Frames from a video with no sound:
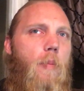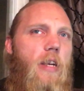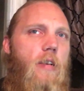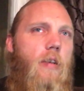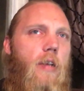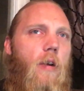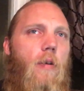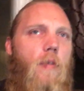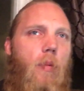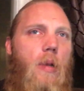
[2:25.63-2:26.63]
basically
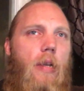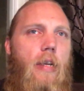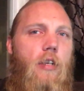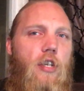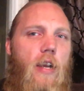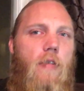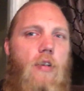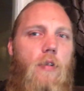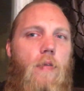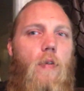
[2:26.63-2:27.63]
going from clean
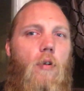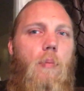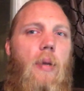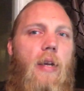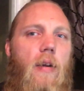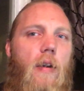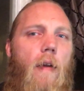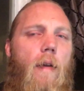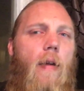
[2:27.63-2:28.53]
shaven to full beard.